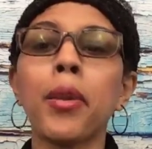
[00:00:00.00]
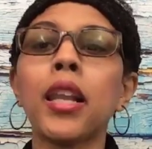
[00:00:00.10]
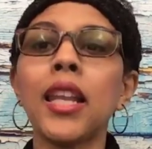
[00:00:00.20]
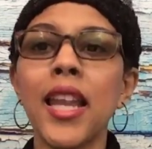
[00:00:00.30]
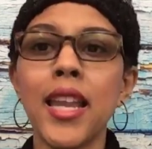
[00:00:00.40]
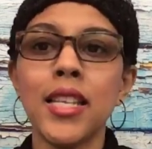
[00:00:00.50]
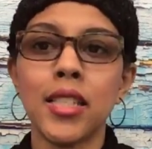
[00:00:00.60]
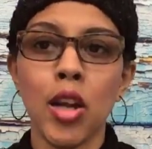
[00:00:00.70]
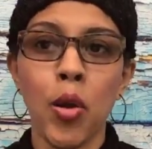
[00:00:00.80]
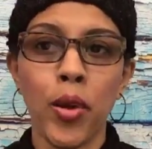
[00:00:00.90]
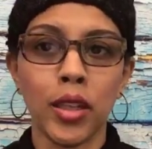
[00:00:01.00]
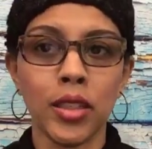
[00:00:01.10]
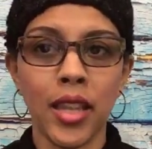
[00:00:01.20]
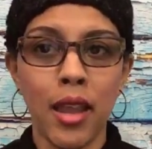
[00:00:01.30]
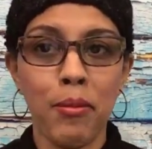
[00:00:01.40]
Please go and
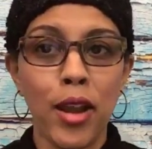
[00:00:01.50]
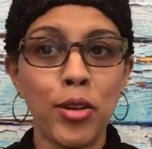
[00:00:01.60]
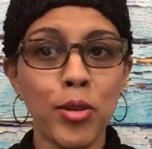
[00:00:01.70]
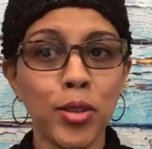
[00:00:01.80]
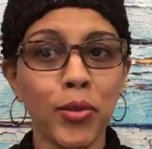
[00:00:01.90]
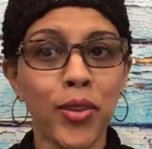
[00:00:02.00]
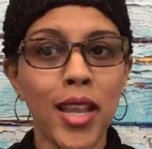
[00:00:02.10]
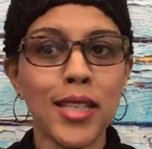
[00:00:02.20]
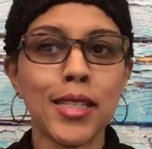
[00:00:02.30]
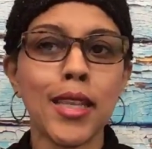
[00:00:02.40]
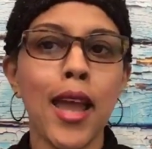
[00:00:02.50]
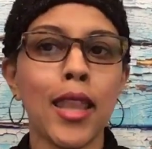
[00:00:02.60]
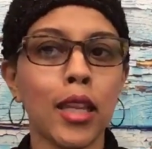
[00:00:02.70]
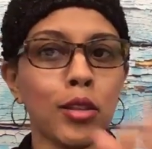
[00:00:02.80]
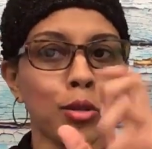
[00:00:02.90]
look at my news feed and see how
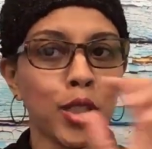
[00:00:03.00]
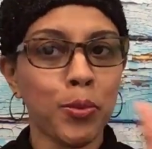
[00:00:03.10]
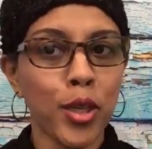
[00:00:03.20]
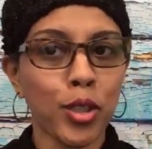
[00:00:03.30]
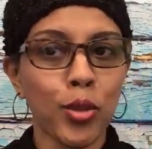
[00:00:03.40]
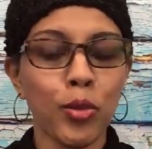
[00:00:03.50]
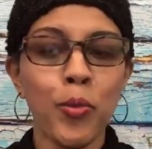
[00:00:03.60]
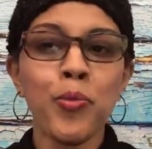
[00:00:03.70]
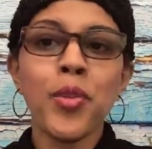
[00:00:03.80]
that little special